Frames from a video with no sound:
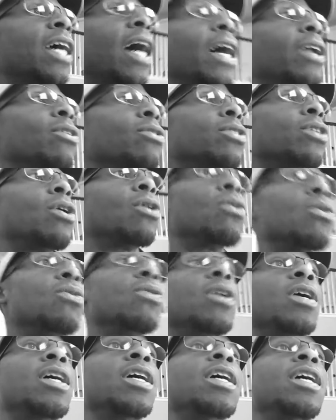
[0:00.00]
I don't
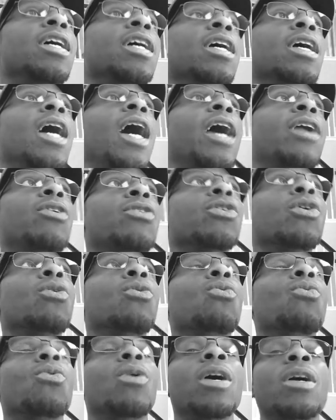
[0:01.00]
know
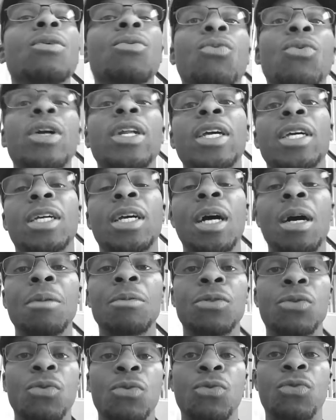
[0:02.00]
what it
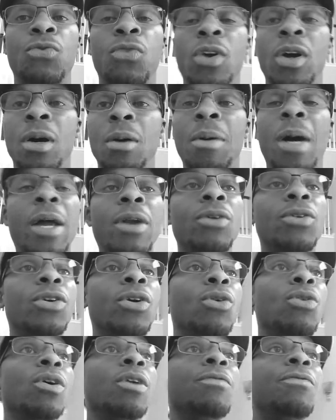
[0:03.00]
comes from. I don't
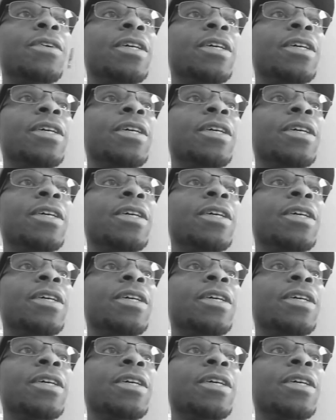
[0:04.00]
know if